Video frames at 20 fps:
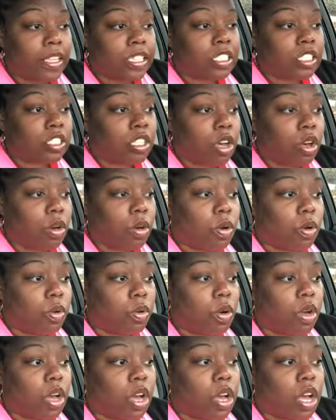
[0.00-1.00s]

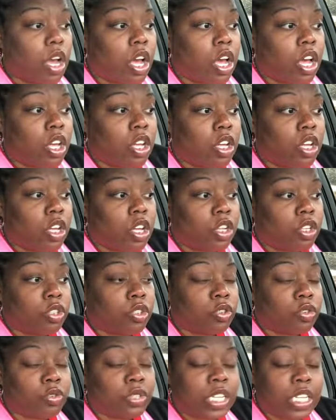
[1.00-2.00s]
So
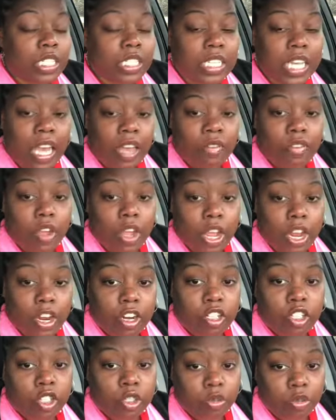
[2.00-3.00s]
you need to have your
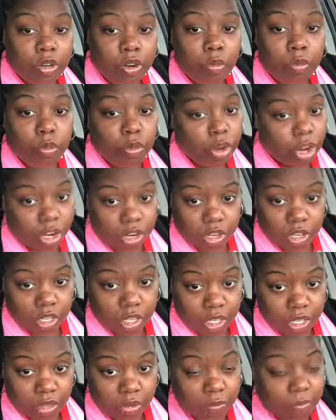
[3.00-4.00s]
hair trimmed
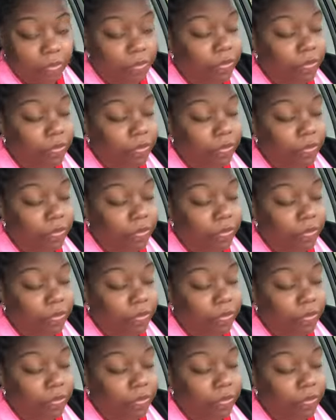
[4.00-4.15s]
regularly.